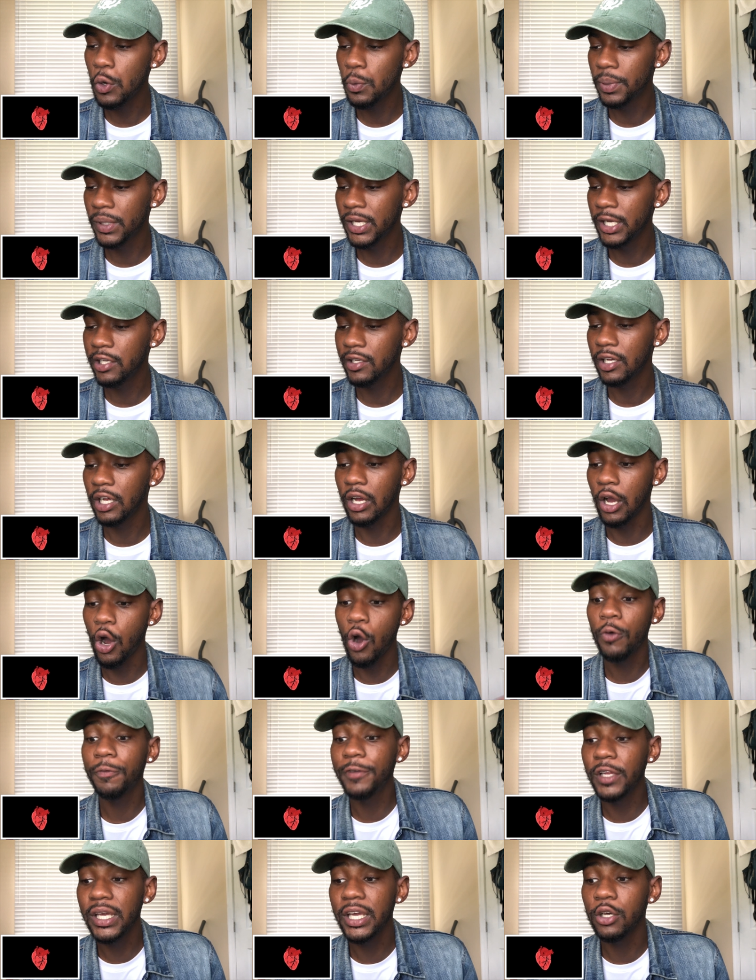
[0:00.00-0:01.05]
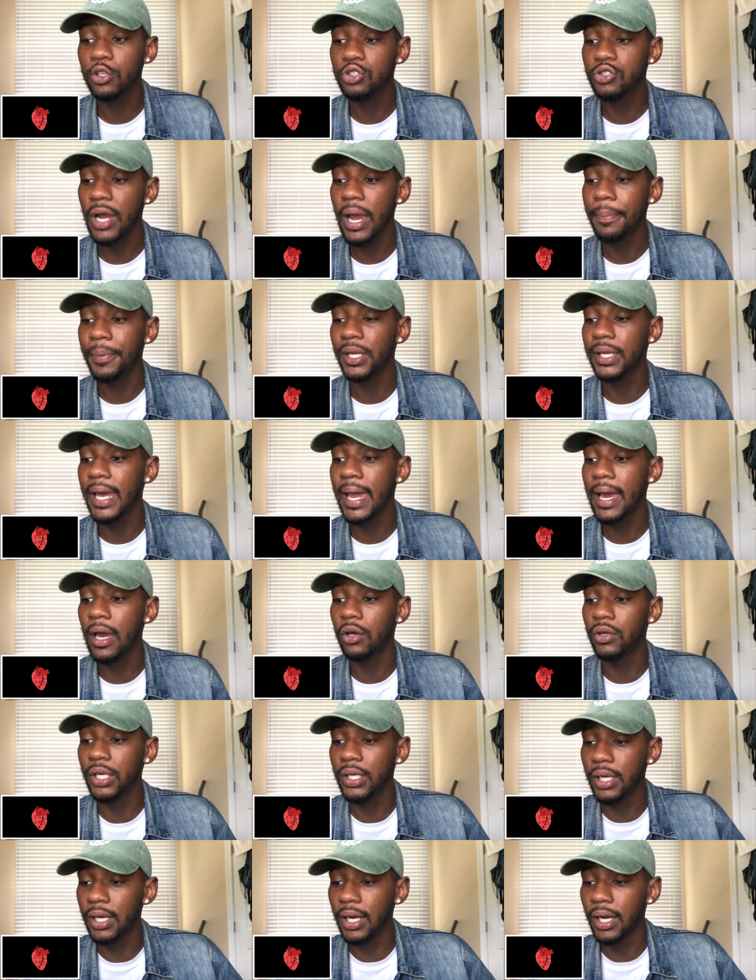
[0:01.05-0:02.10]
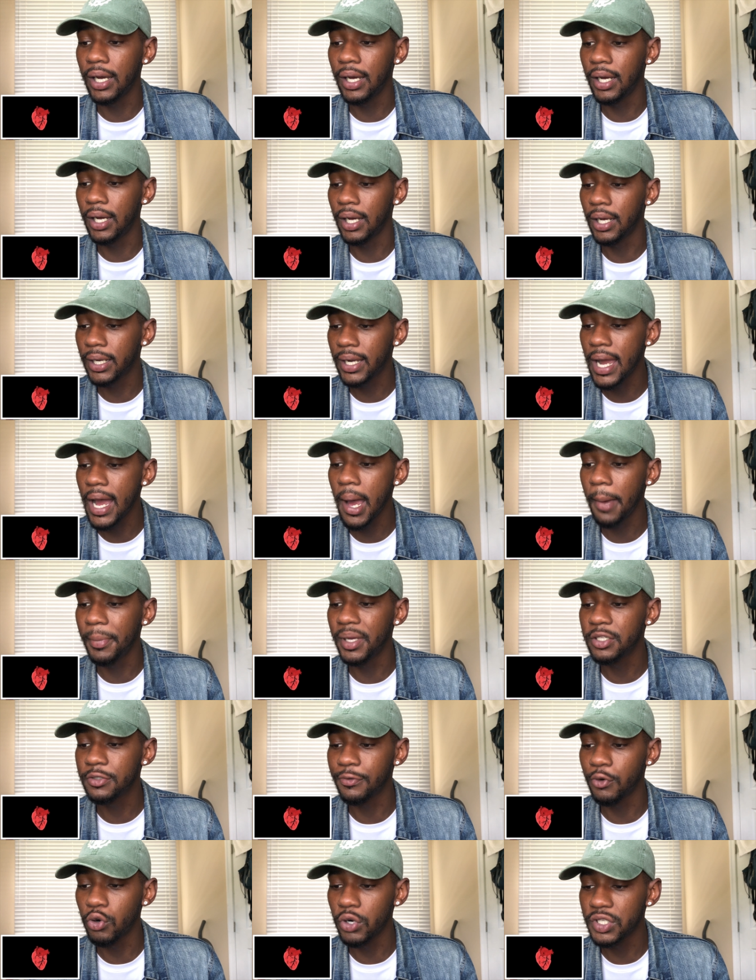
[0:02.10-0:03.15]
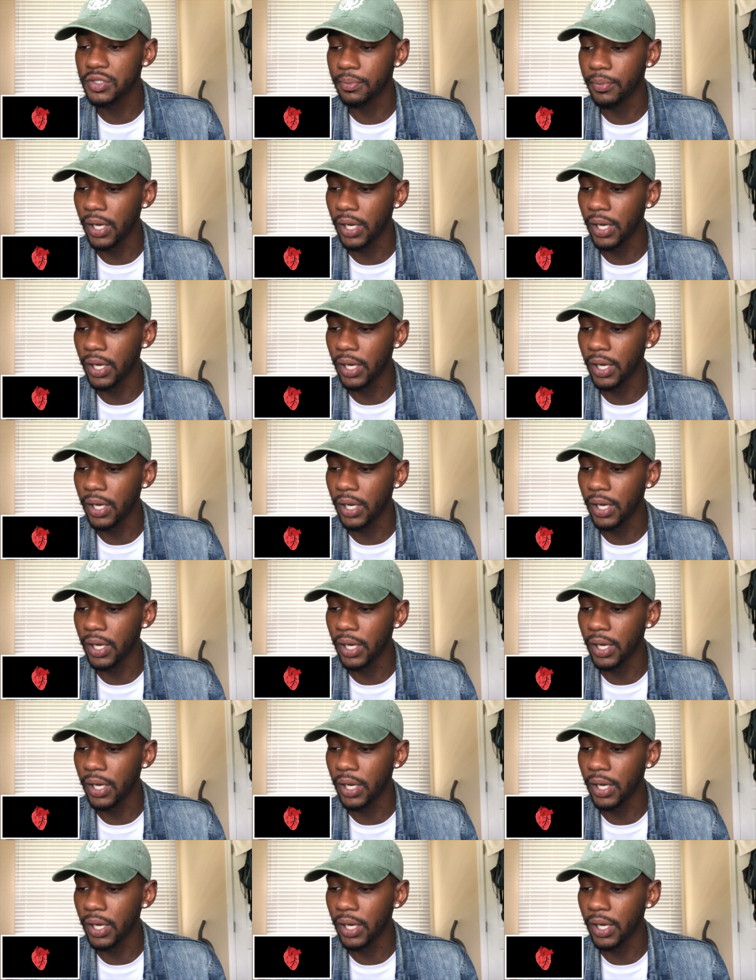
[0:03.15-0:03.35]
Hopefully, hopefully he'll drop it down in the uh, comments for us.